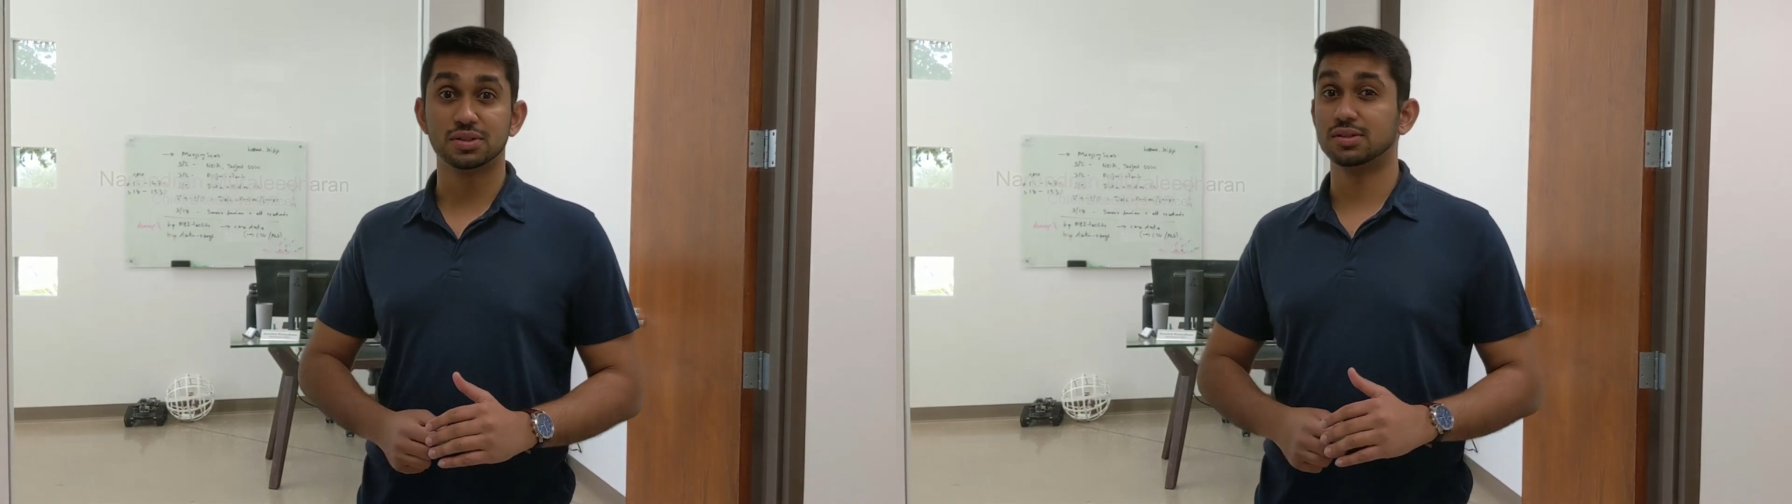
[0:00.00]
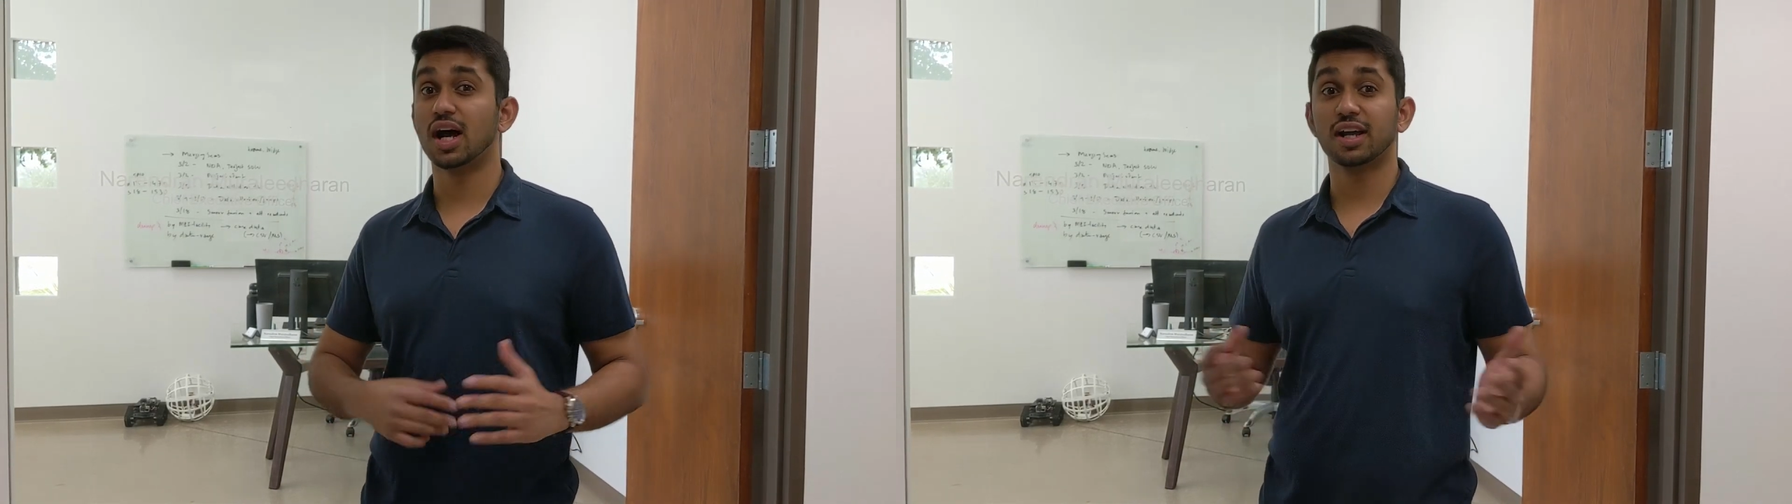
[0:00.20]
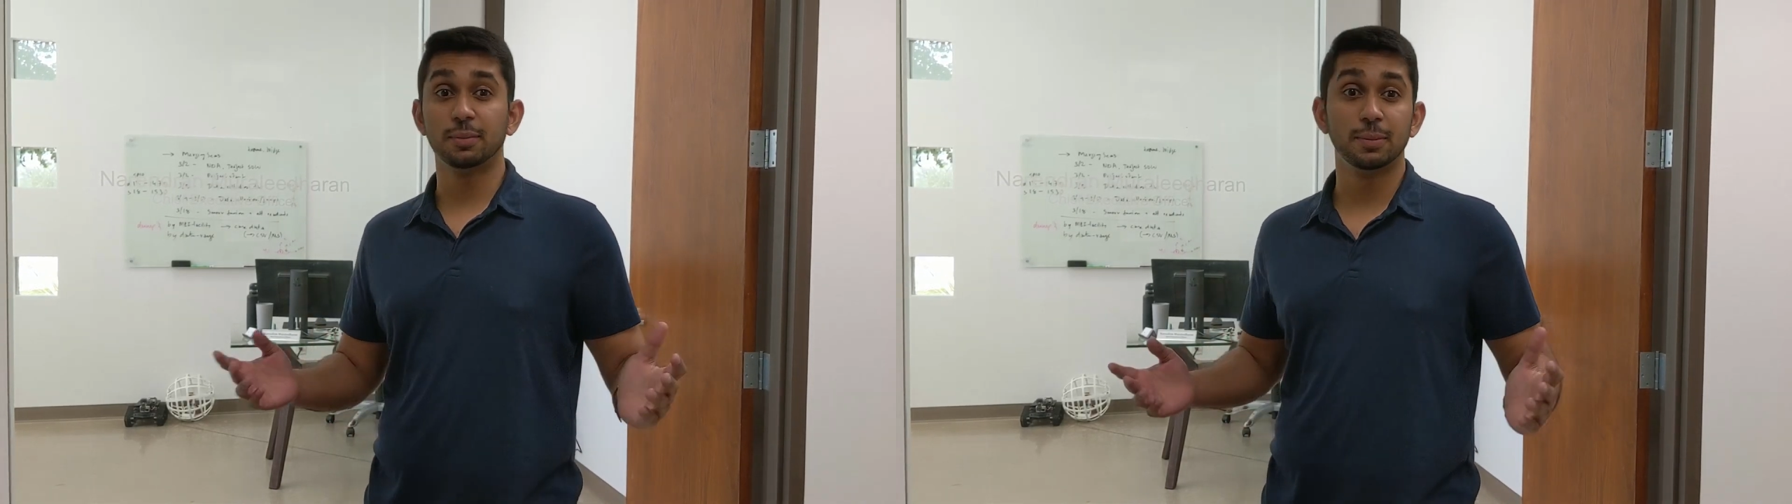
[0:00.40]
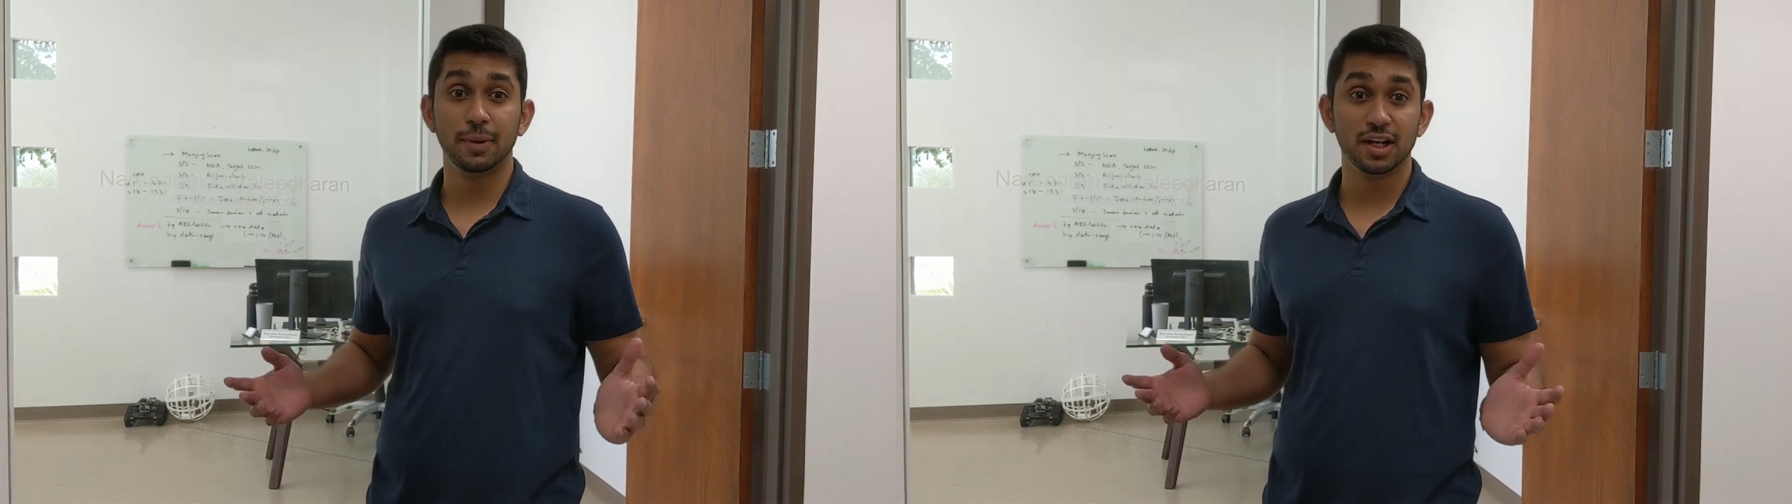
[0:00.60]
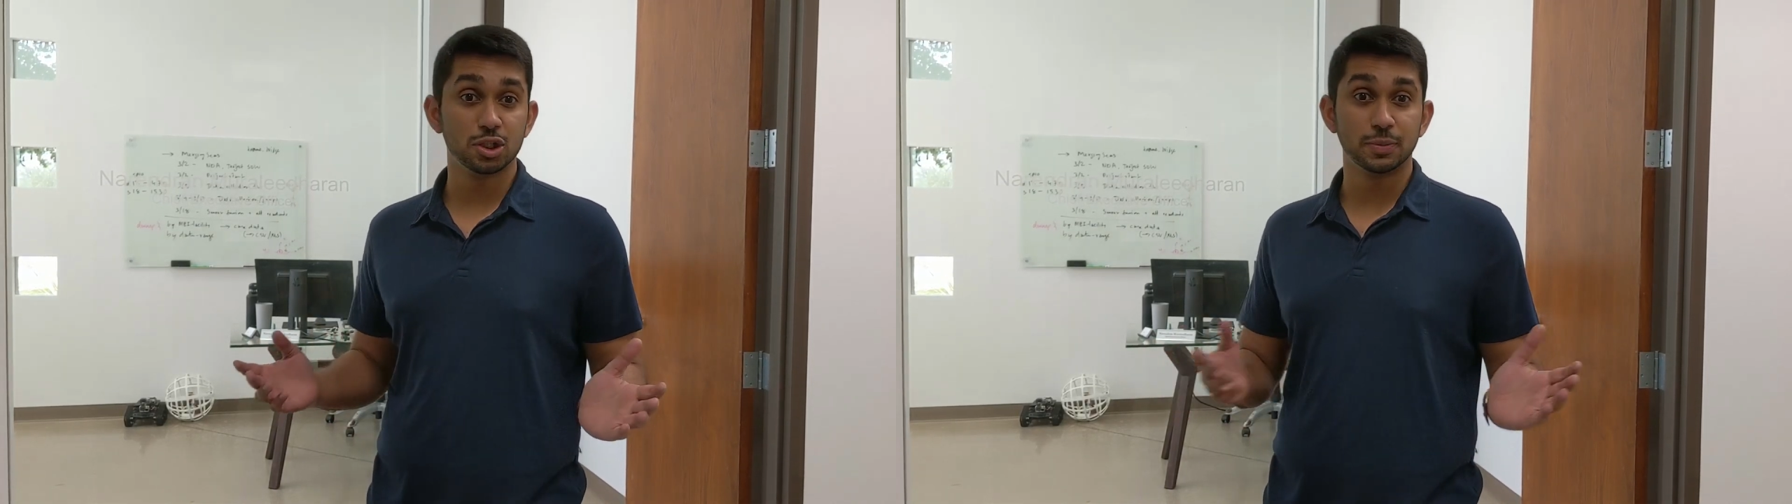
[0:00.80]
document
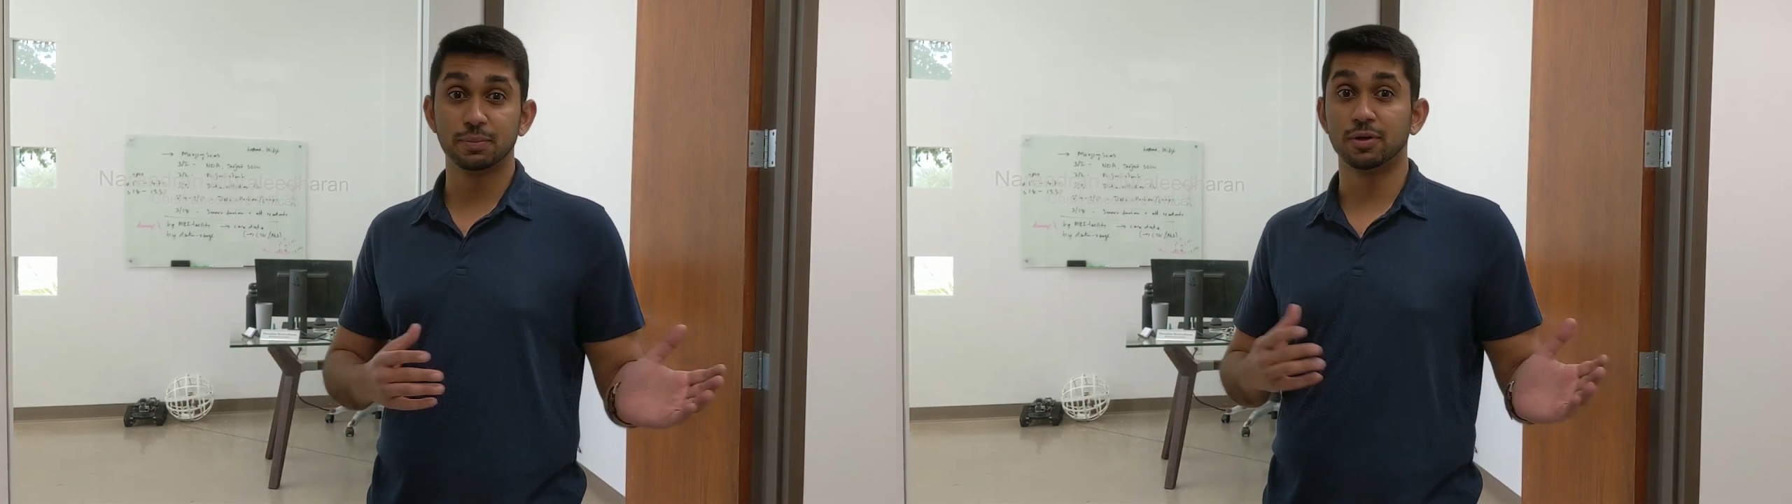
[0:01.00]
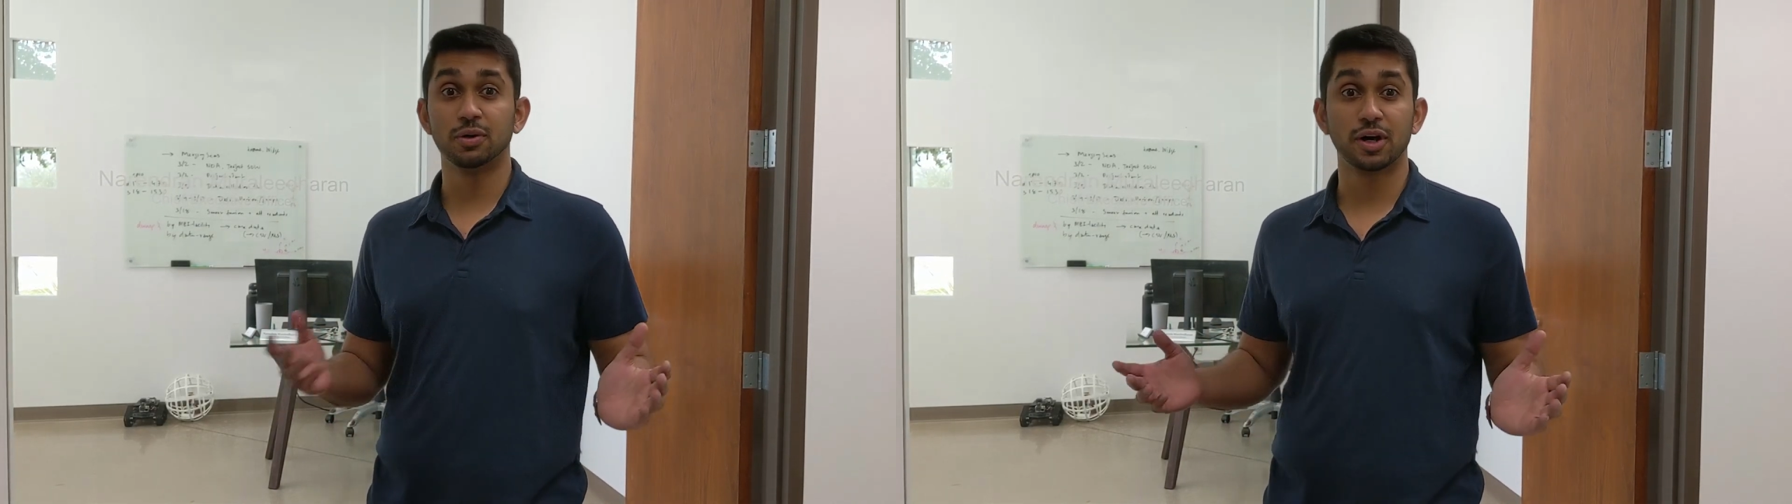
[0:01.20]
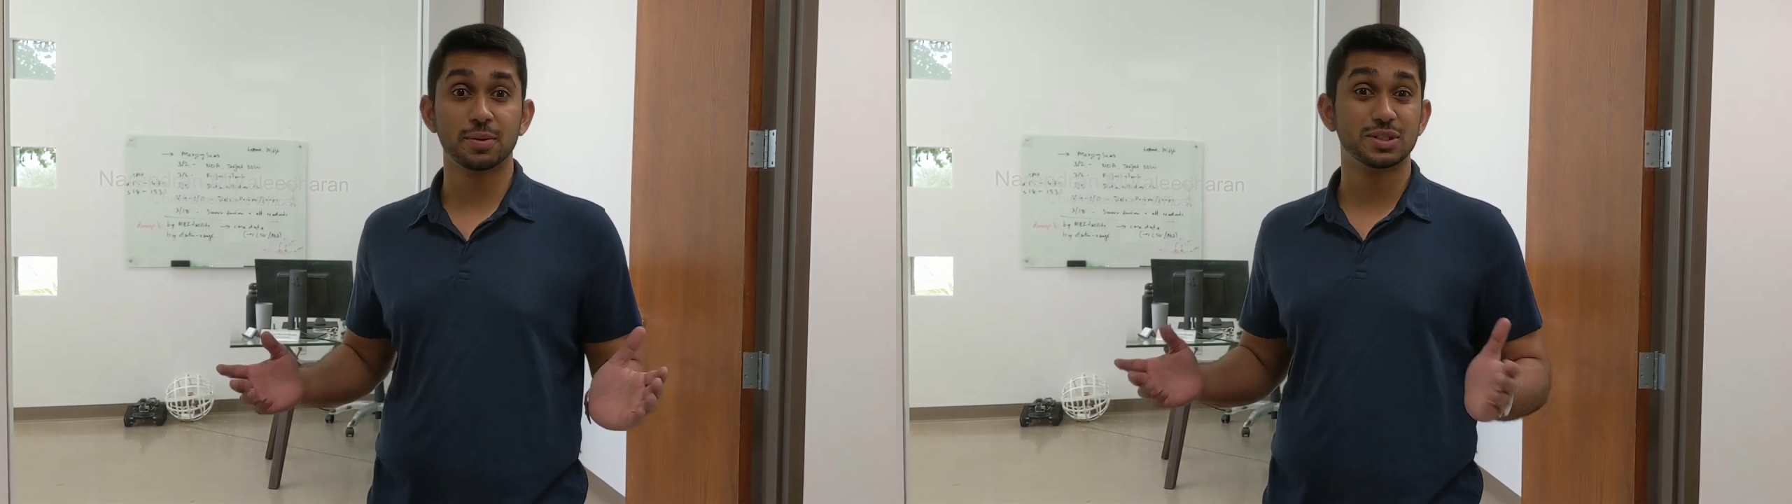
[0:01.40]
management programs,